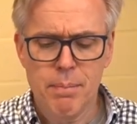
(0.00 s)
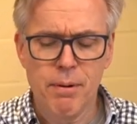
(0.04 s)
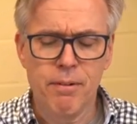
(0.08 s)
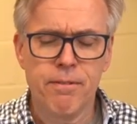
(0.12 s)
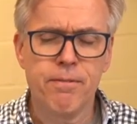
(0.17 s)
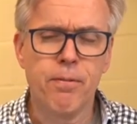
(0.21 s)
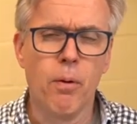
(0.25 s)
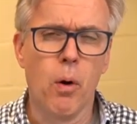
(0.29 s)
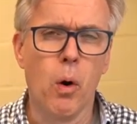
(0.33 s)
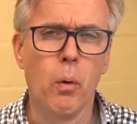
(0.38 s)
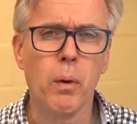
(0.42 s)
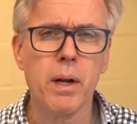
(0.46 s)

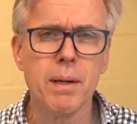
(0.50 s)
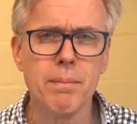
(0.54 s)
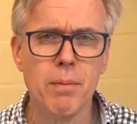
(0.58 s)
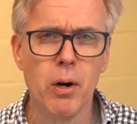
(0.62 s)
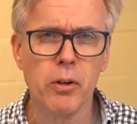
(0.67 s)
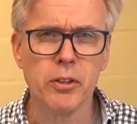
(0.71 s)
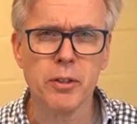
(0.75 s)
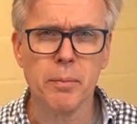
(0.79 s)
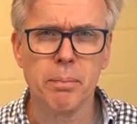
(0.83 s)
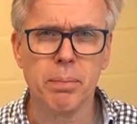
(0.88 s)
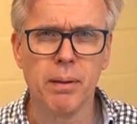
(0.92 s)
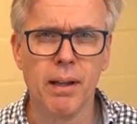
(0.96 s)
Before we
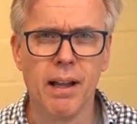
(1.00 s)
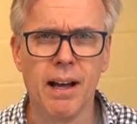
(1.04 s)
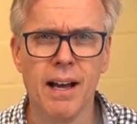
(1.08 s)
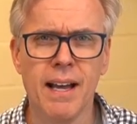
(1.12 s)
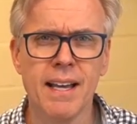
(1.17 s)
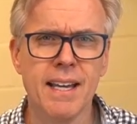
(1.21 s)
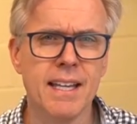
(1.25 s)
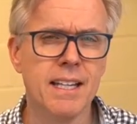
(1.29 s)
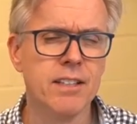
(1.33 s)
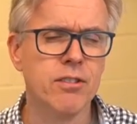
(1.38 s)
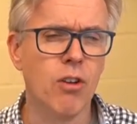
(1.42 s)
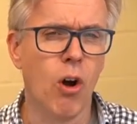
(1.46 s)

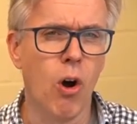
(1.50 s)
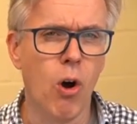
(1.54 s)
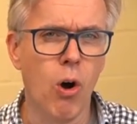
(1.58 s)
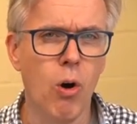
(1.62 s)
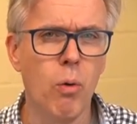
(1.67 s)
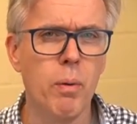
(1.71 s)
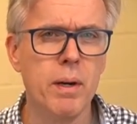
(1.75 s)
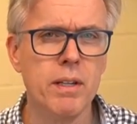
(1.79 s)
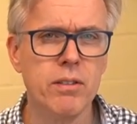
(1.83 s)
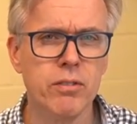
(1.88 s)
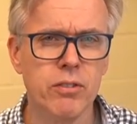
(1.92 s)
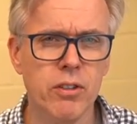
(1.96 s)
multiply, it is
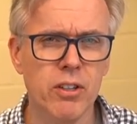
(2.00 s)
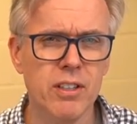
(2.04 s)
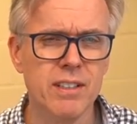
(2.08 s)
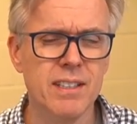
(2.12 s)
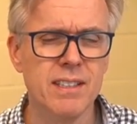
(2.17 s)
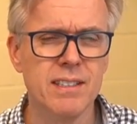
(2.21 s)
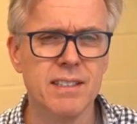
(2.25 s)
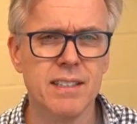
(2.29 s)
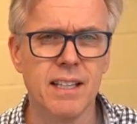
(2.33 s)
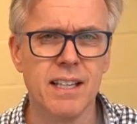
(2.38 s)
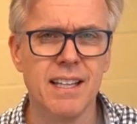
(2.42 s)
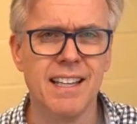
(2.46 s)
always
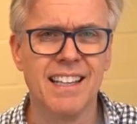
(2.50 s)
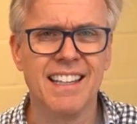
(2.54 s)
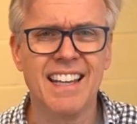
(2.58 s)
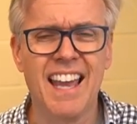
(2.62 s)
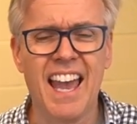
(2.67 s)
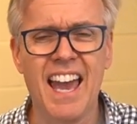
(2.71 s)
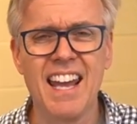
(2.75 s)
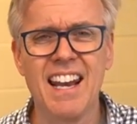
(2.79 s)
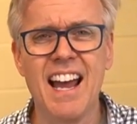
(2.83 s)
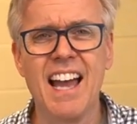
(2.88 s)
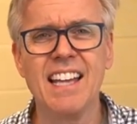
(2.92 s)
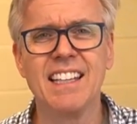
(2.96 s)
good to see,
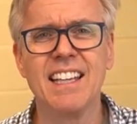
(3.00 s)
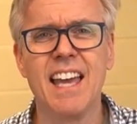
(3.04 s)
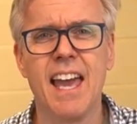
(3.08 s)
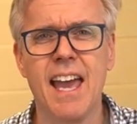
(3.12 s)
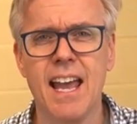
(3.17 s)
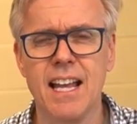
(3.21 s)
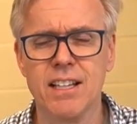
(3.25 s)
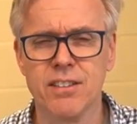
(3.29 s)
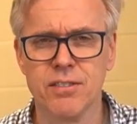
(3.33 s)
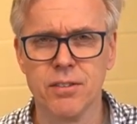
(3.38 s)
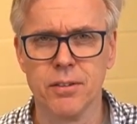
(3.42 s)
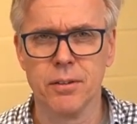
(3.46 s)
can I
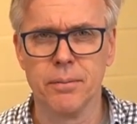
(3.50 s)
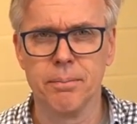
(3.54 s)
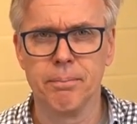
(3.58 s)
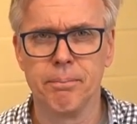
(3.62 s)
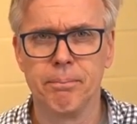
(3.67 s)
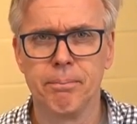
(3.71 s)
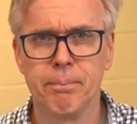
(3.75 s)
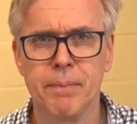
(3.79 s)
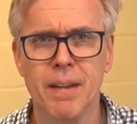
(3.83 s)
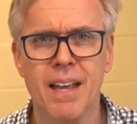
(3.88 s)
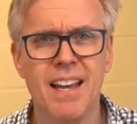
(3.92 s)
cancel?